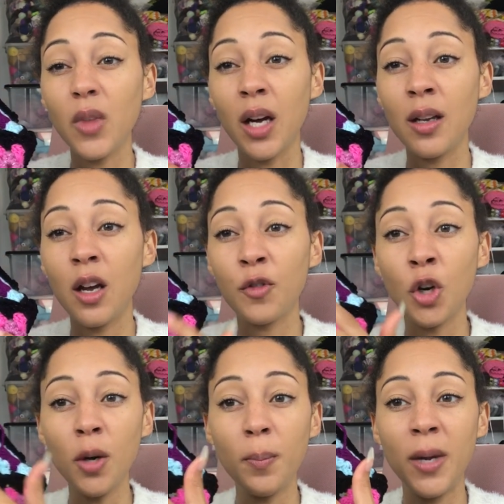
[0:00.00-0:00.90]
and then I've
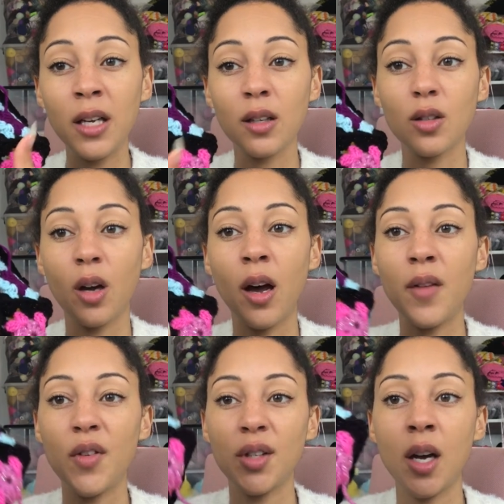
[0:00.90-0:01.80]
got pinks
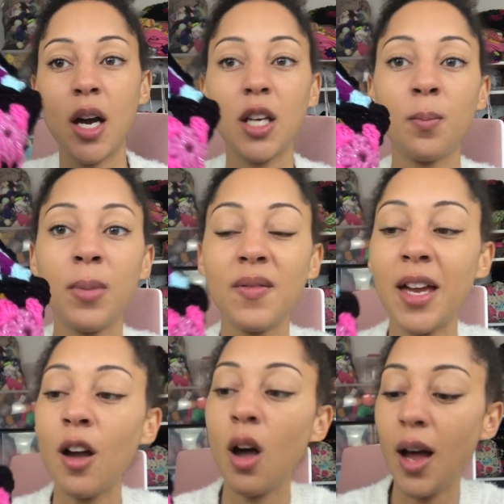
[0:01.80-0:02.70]
either side, but they
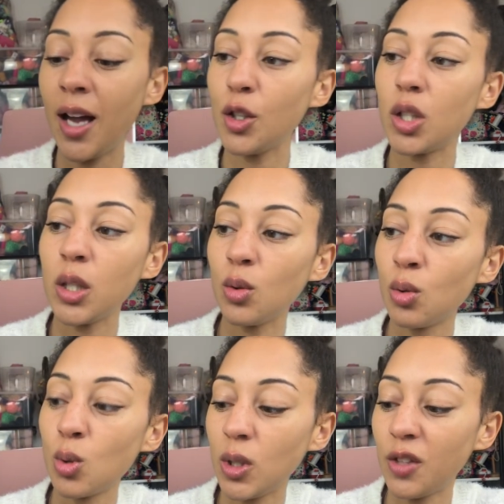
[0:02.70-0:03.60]
are actually
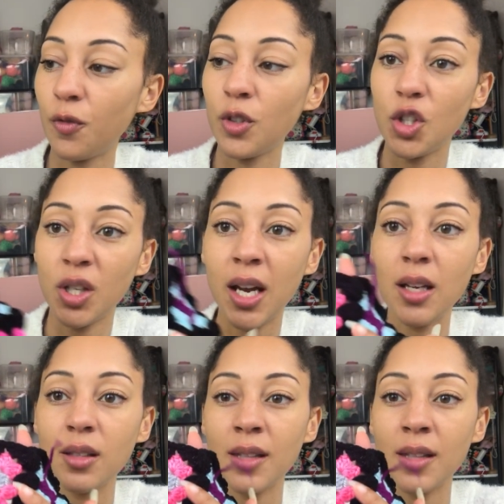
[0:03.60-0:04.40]
all different shades.